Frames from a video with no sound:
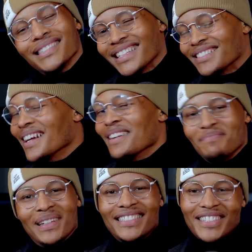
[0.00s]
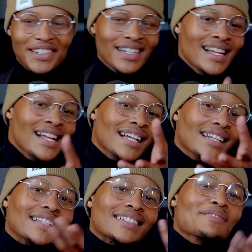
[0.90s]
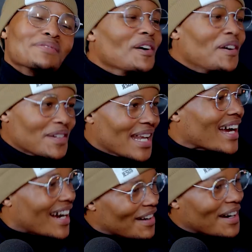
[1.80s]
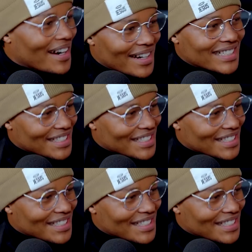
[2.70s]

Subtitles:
gram, big deal. Let them know like, how hard it was.